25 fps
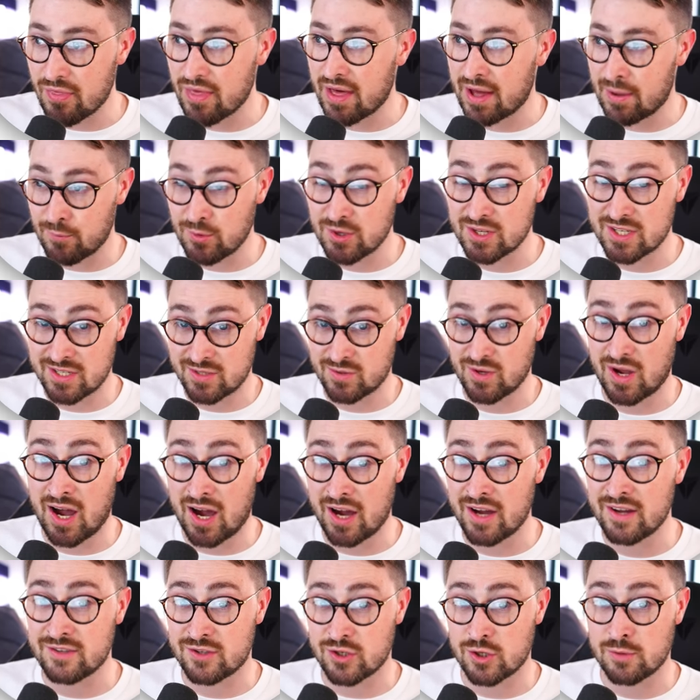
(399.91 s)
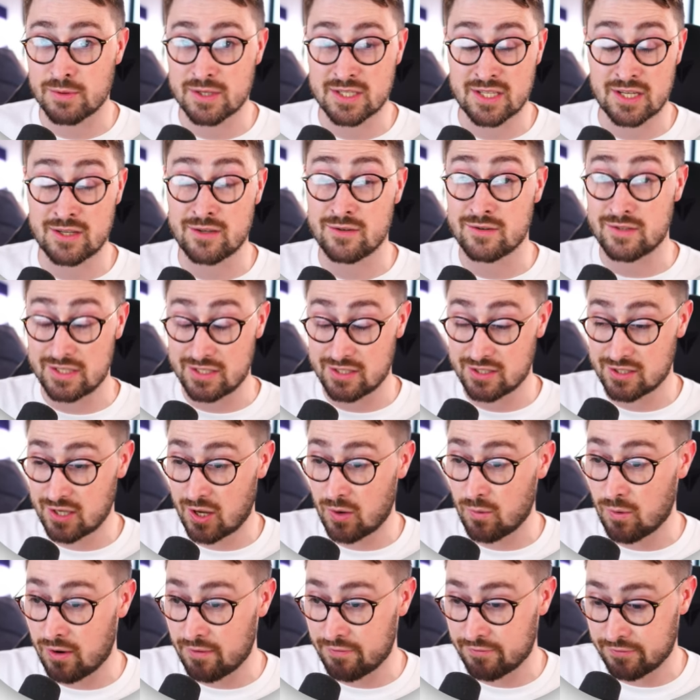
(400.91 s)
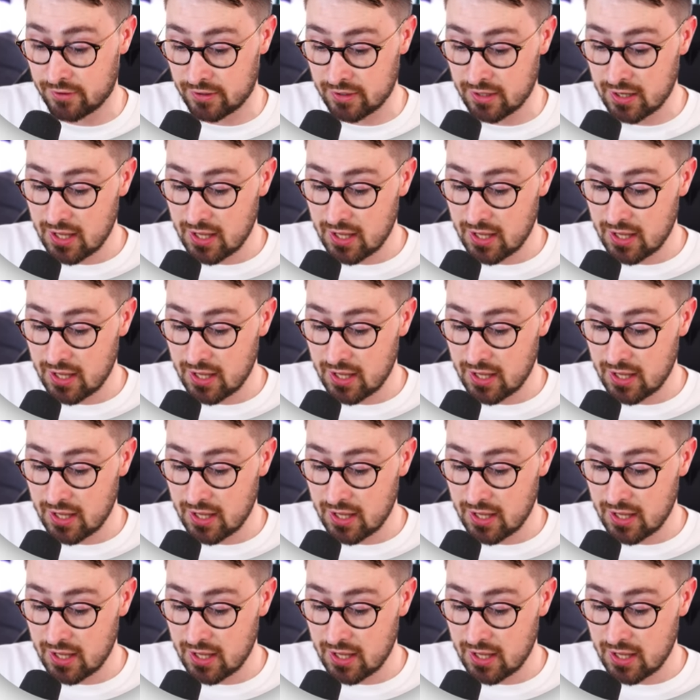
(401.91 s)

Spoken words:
and which is what I do because I use this so often.